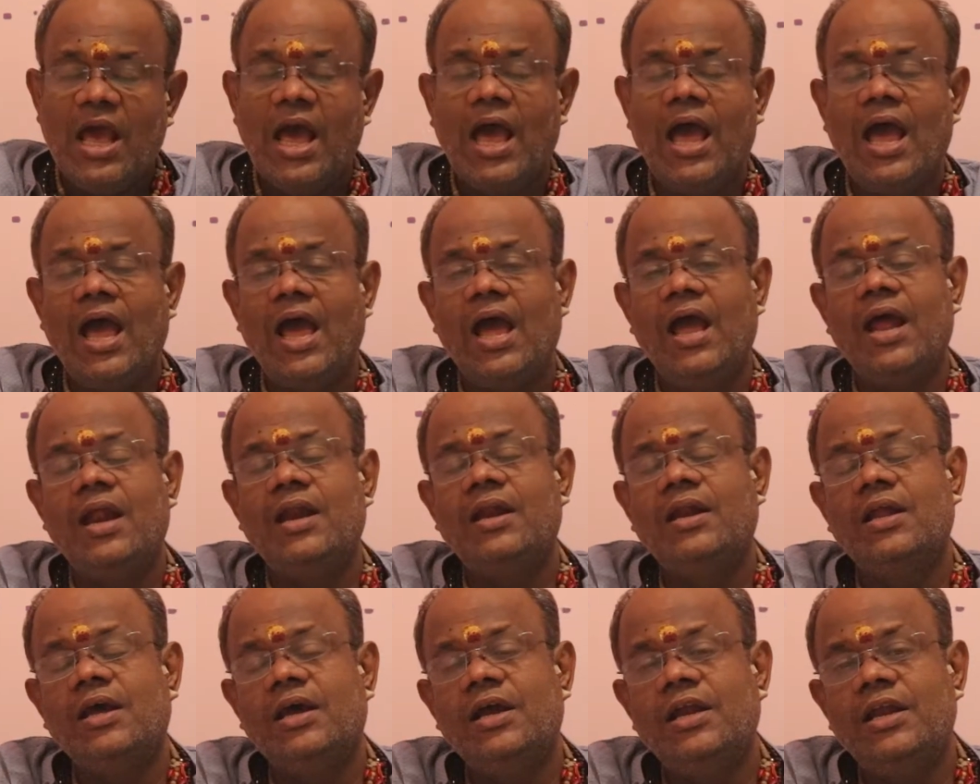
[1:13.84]

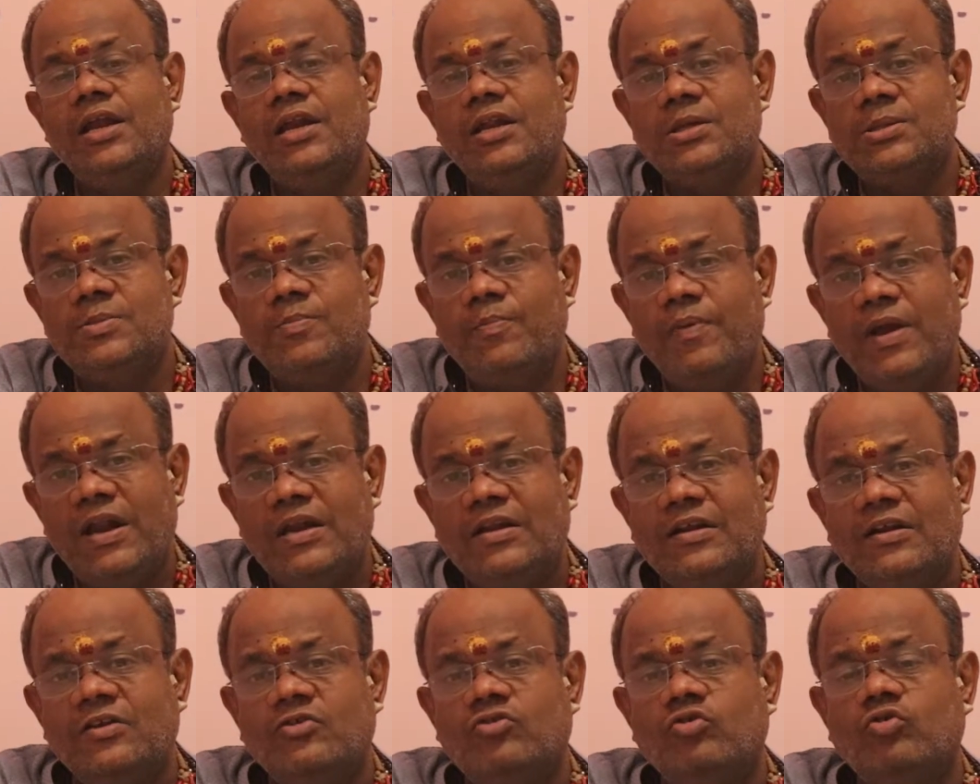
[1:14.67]
and it is
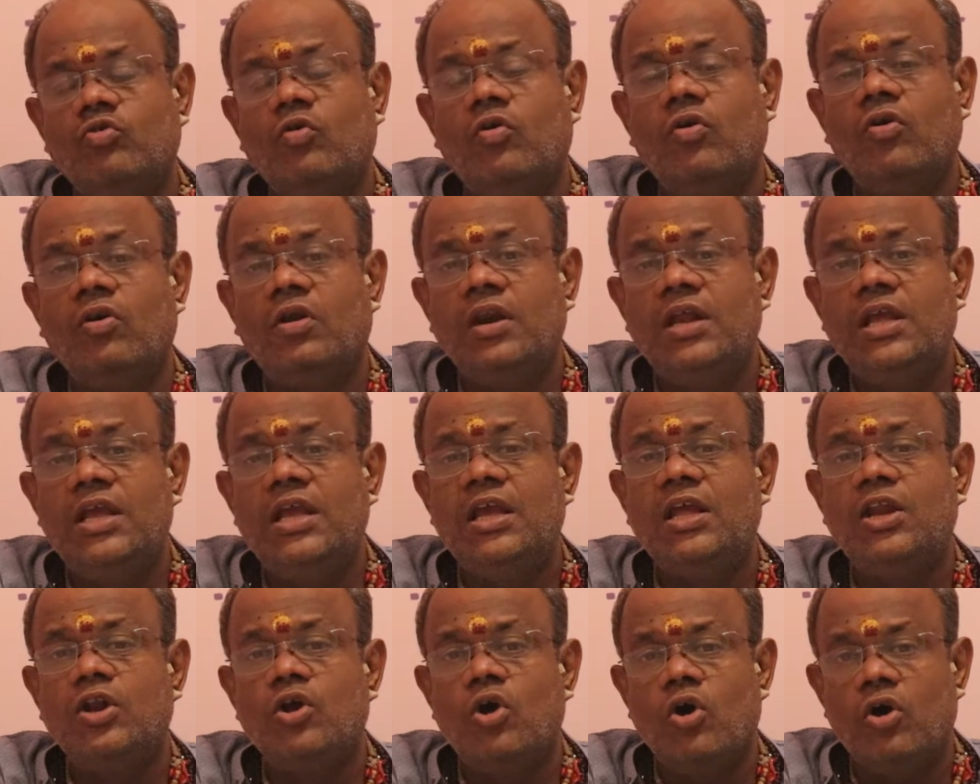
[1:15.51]
better to
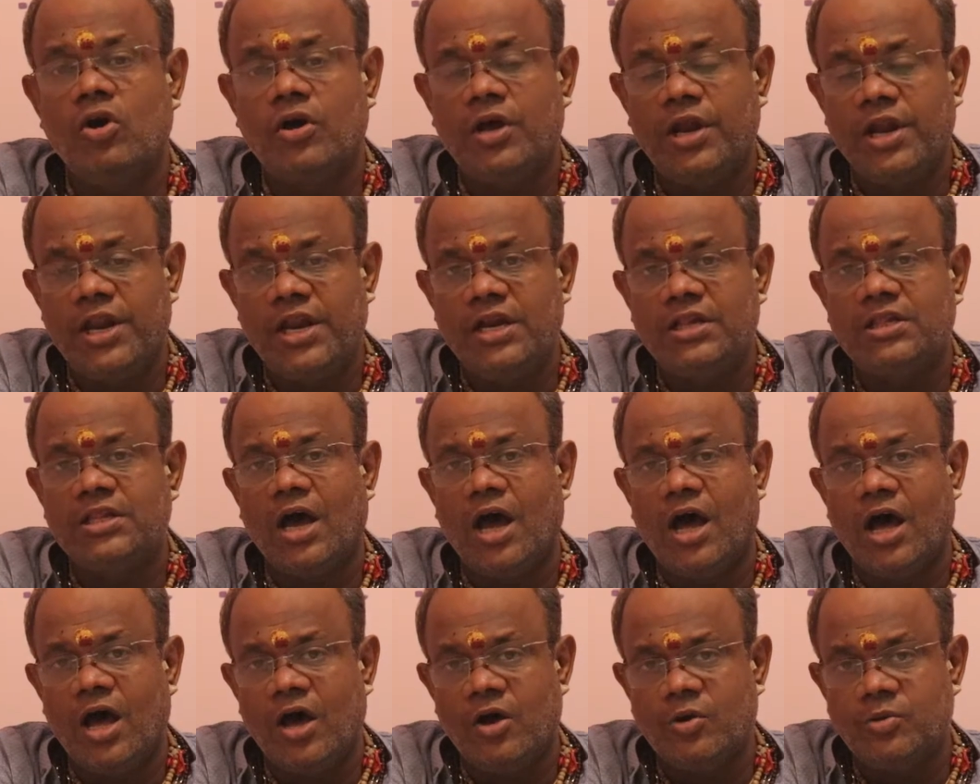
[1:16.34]
re-inaugurate the
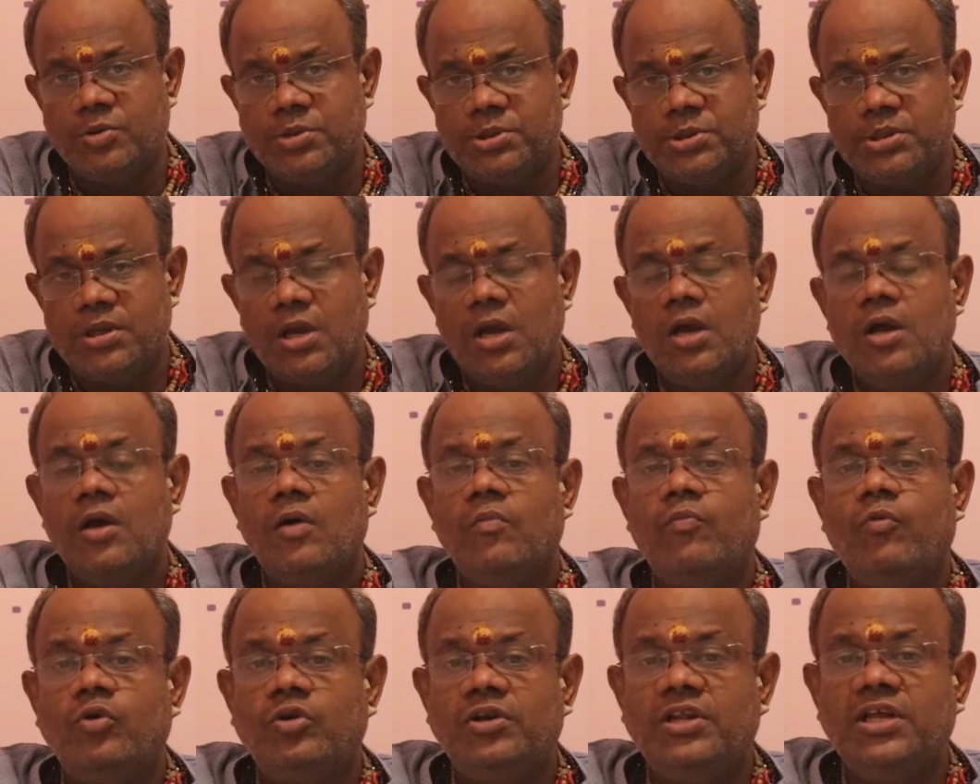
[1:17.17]
house,
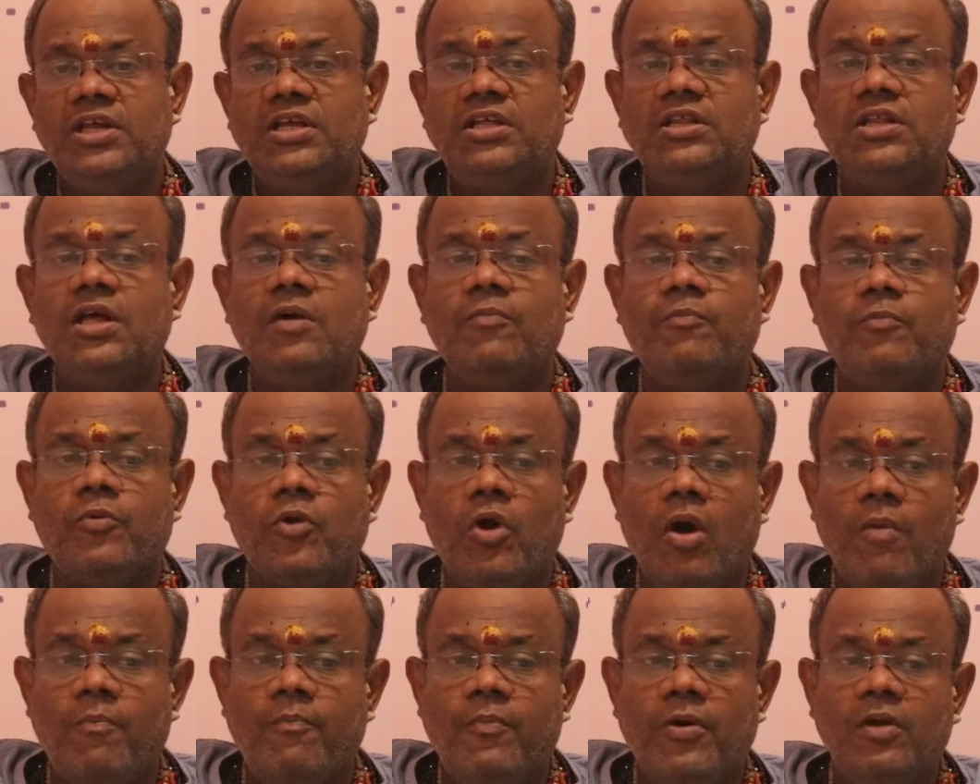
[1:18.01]
putting the
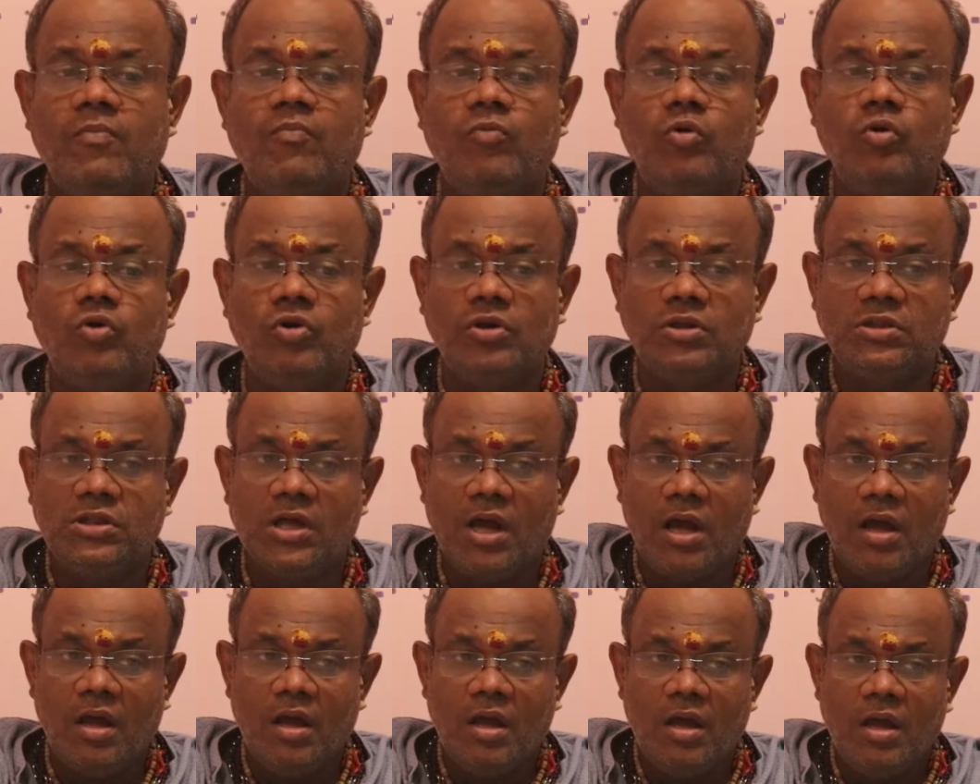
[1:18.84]
proper
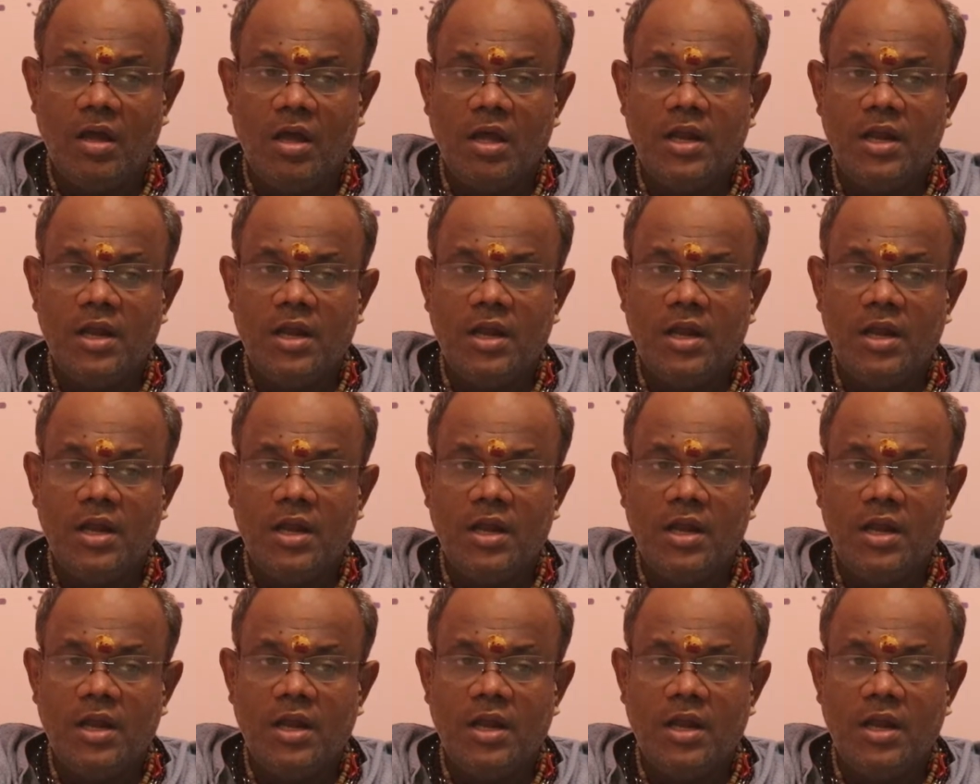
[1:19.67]
Muhurta.